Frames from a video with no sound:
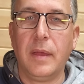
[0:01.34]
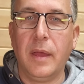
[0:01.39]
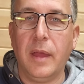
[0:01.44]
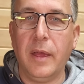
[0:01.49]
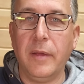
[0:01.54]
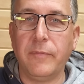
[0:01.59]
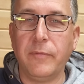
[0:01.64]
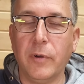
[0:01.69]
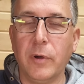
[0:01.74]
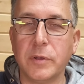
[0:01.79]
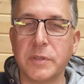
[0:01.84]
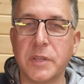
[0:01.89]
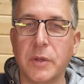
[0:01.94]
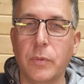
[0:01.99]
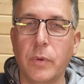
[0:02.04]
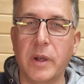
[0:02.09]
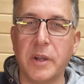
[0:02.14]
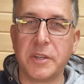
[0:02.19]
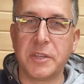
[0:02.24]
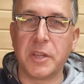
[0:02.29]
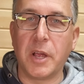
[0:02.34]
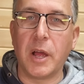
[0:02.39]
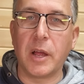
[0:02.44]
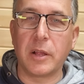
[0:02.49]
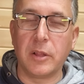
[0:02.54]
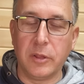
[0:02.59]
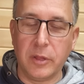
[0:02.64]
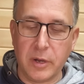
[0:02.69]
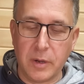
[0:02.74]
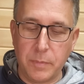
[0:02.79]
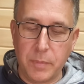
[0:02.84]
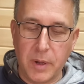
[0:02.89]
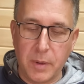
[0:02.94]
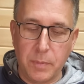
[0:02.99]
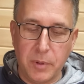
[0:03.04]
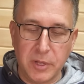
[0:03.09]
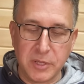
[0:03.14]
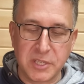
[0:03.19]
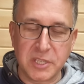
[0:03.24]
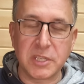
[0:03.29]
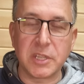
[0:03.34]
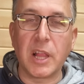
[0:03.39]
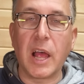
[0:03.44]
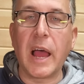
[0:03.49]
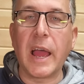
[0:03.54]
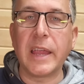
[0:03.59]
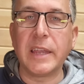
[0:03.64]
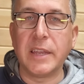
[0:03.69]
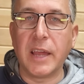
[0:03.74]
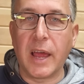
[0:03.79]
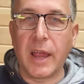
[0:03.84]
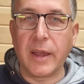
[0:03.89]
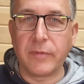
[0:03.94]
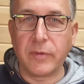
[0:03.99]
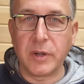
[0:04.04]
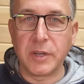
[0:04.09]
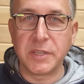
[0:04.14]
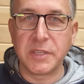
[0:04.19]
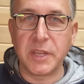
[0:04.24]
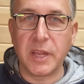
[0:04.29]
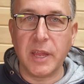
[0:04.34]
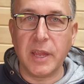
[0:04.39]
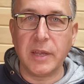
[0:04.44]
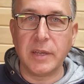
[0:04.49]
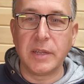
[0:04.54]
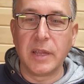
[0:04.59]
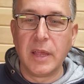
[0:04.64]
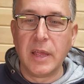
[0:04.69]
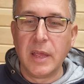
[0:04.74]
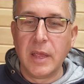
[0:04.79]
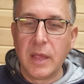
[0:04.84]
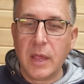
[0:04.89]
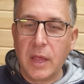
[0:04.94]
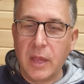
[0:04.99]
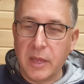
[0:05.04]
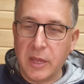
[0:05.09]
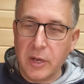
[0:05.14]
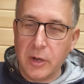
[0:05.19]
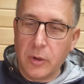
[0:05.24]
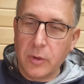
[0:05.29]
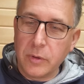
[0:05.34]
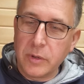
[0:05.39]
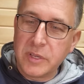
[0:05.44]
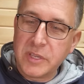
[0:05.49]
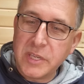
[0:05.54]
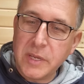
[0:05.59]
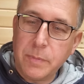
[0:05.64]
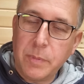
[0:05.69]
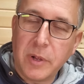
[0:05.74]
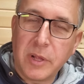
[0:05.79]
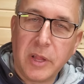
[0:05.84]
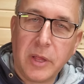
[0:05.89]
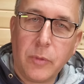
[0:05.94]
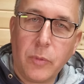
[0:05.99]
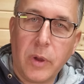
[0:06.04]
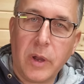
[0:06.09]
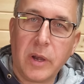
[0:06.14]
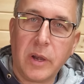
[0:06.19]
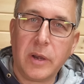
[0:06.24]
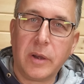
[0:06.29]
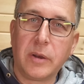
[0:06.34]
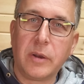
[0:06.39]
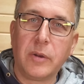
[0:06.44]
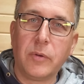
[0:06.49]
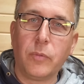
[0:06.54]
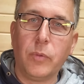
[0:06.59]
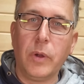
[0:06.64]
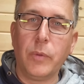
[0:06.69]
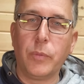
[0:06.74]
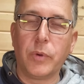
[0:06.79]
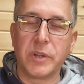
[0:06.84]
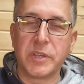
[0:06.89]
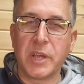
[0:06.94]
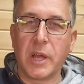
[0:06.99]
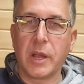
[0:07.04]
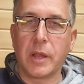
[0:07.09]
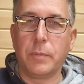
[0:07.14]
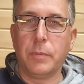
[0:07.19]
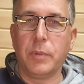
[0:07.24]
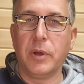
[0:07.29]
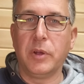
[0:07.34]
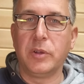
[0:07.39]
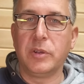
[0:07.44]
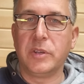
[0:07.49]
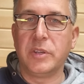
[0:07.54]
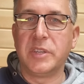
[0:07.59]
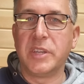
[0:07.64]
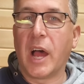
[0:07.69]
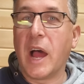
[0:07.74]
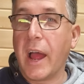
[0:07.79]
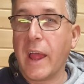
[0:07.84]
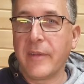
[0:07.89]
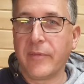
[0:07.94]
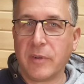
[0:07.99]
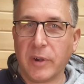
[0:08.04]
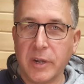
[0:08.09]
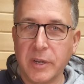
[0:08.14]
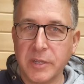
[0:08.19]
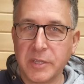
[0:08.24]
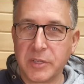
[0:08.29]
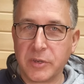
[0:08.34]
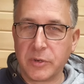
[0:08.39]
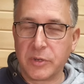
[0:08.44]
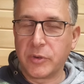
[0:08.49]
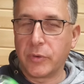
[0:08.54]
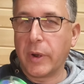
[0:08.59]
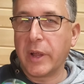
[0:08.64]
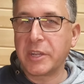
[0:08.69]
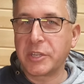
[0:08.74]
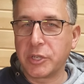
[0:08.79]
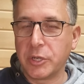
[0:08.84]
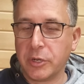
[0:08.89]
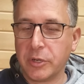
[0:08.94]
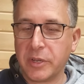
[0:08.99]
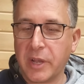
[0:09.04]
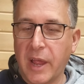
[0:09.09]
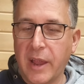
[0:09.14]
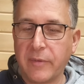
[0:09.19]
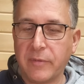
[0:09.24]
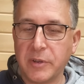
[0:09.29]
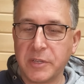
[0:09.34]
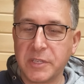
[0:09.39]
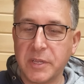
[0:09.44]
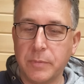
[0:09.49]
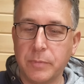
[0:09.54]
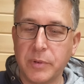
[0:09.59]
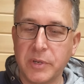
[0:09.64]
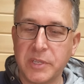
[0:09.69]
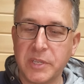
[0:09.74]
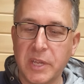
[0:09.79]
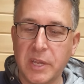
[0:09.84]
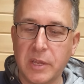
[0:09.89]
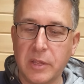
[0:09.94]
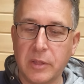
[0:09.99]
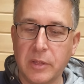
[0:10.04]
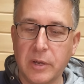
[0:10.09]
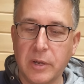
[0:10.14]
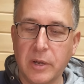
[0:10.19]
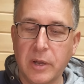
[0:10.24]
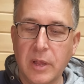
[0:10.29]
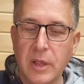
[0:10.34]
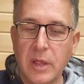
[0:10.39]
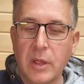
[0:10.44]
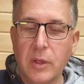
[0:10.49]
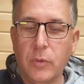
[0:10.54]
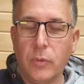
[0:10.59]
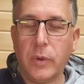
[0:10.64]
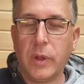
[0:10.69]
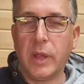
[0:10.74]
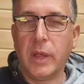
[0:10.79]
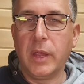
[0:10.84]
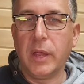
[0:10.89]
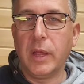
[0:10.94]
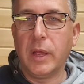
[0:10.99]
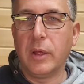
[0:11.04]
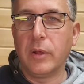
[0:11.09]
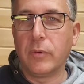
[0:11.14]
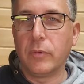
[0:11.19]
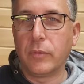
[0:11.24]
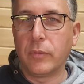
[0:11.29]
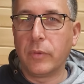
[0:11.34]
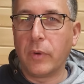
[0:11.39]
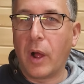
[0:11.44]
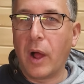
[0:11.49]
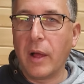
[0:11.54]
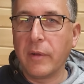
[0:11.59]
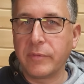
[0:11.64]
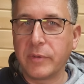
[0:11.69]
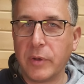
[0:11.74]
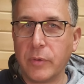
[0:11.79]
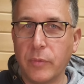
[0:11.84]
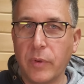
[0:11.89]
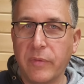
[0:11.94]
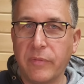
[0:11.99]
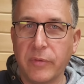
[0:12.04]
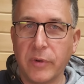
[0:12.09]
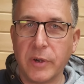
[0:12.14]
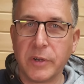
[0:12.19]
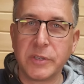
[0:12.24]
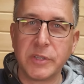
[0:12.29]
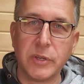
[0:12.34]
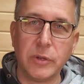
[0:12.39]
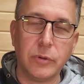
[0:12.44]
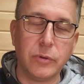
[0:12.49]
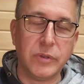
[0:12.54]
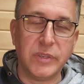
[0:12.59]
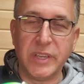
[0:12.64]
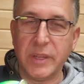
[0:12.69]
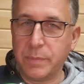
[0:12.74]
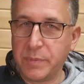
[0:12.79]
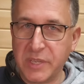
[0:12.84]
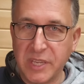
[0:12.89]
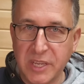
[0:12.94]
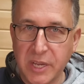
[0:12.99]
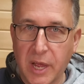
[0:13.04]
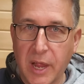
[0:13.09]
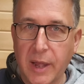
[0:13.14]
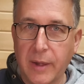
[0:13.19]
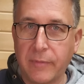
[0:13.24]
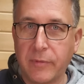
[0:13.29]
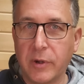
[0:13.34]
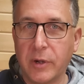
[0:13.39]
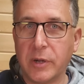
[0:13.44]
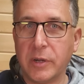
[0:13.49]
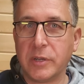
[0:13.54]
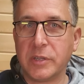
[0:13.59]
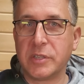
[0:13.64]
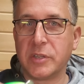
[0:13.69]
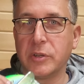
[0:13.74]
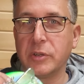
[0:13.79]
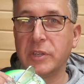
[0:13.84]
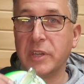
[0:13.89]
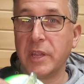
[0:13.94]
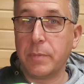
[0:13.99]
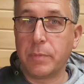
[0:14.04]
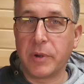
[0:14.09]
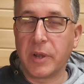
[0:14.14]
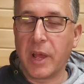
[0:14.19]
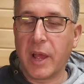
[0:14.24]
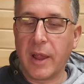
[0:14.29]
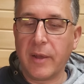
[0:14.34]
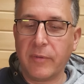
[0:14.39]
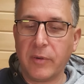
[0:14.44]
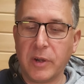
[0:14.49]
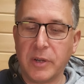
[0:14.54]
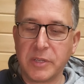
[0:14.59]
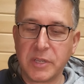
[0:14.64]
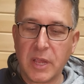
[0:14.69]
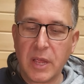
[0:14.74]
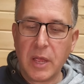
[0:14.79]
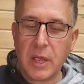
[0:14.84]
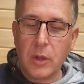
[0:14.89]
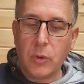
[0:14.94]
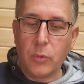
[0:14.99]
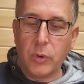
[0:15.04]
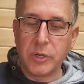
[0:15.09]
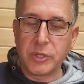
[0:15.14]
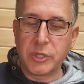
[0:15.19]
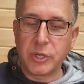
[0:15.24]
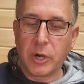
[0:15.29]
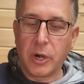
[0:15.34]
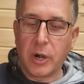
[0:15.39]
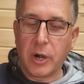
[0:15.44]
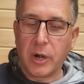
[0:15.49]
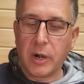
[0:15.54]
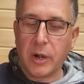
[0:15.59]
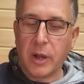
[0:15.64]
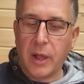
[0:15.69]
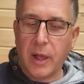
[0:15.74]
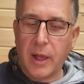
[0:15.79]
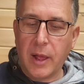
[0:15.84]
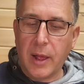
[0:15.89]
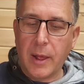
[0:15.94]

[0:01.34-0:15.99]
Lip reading: Hey folks, I want to talk a little bit about slide divers. And typically when we're talking about divers or directional divers in particular, we often refer to dipsy divers or deeper divers, which are